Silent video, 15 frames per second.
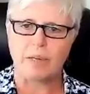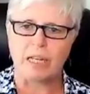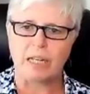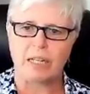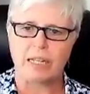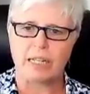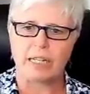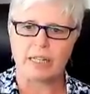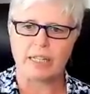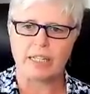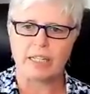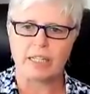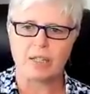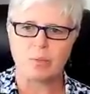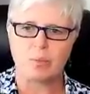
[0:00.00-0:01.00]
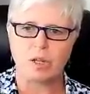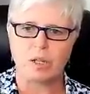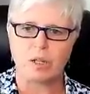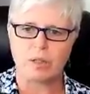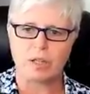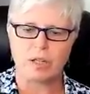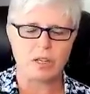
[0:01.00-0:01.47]
I mean, this is
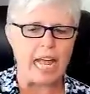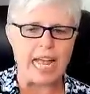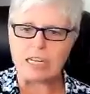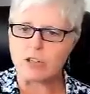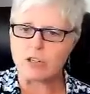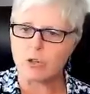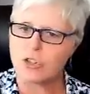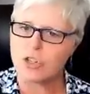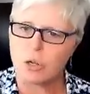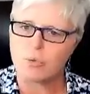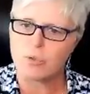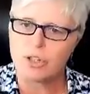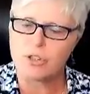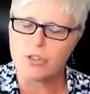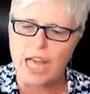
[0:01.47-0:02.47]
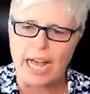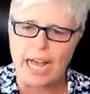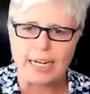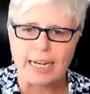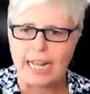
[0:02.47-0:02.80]
what angels don't do that,